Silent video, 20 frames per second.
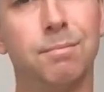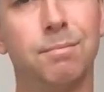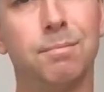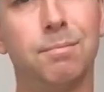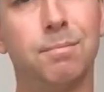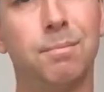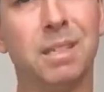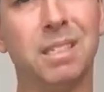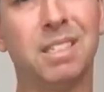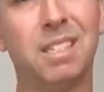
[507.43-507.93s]

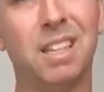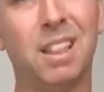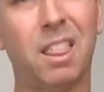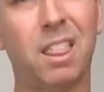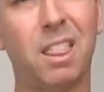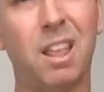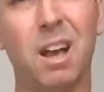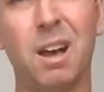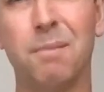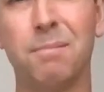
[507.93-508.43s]
Let's see, the
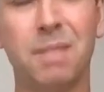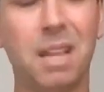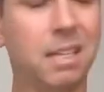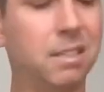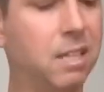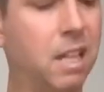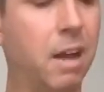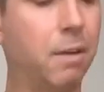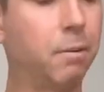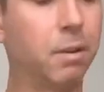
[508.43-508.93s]
thumb, that's
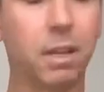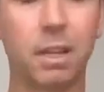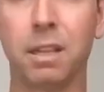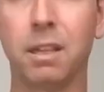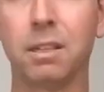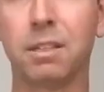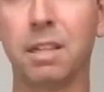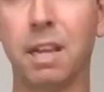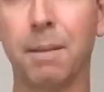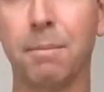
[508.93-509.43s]
not really the
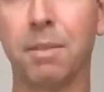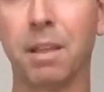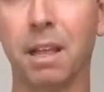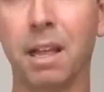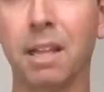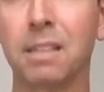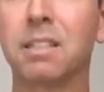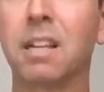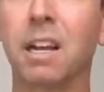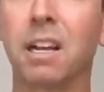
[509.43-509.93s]
same thing.
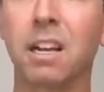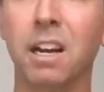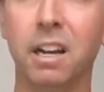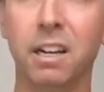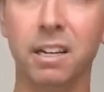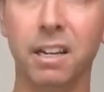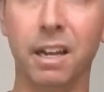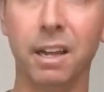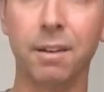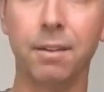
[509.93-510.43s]
That's not
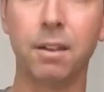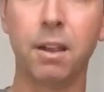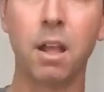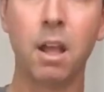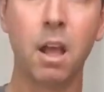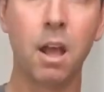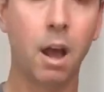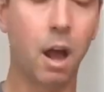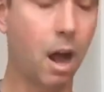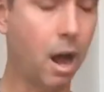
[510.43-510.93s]
cutting it.
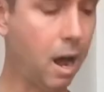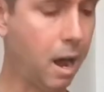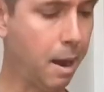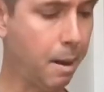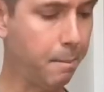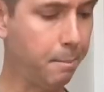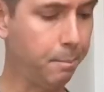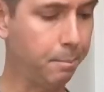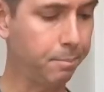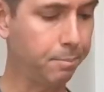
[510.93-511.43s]

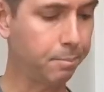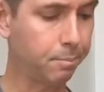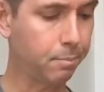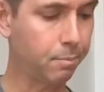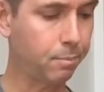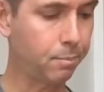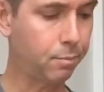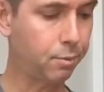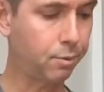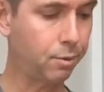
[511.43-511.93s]

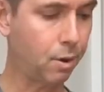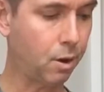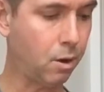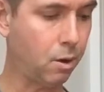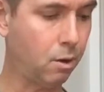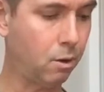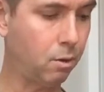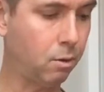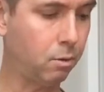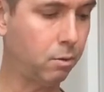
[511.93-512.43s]

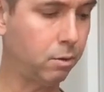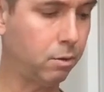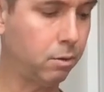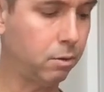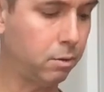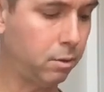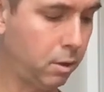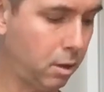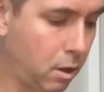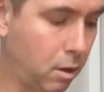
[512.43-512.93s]
So,
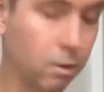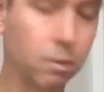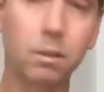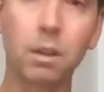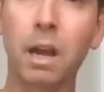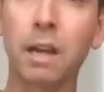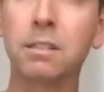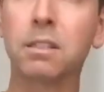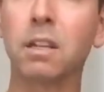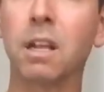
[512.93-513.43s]
you know,
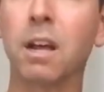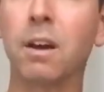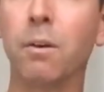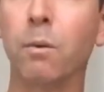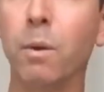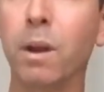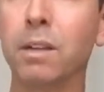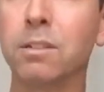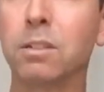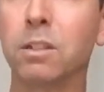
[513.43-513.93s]
I still have
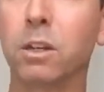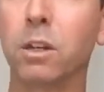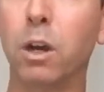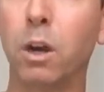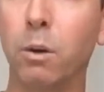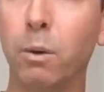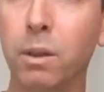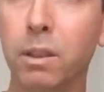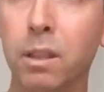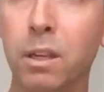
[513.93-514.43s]
ways to
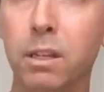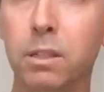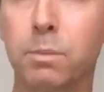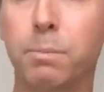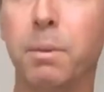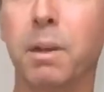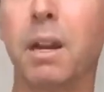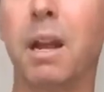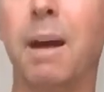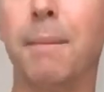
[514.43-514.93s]
go with this,
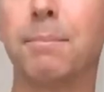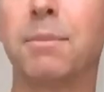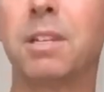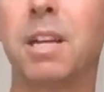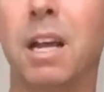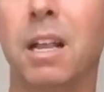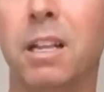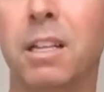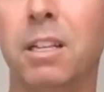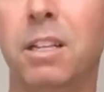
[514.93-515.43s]
but I'm
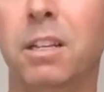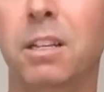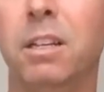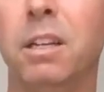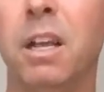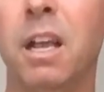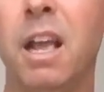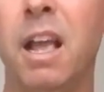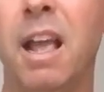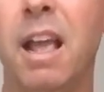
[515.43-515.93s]
telling you,
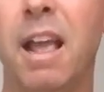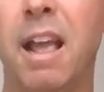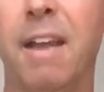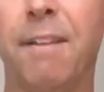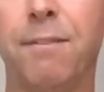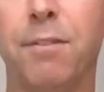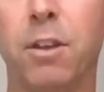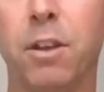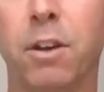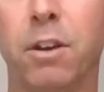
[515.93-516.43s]

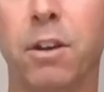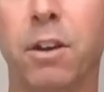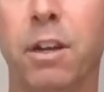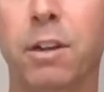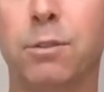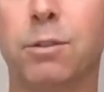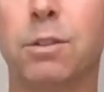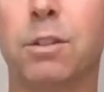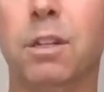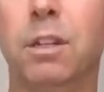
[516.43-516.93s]
if you're
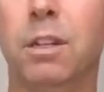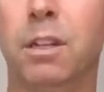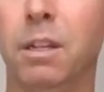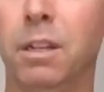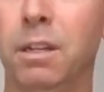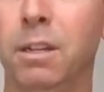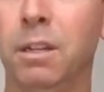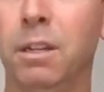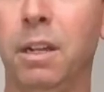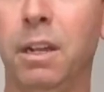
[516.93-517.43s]
interested
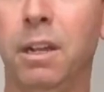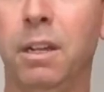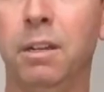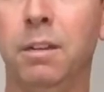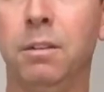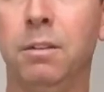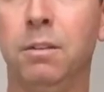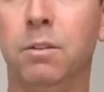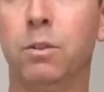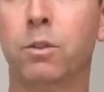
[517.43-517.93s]

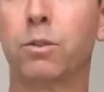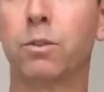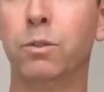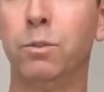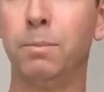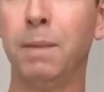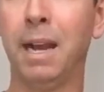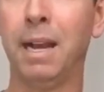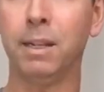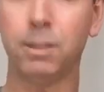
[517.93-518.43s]
in true
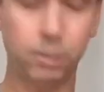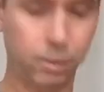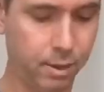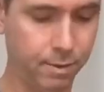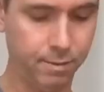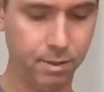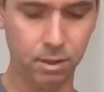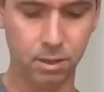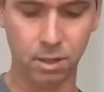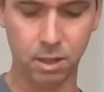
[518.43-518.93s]
mastery of
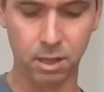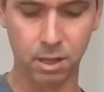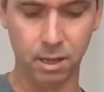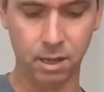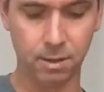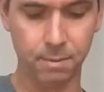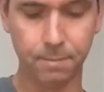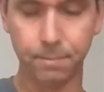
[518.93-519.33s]
this thing,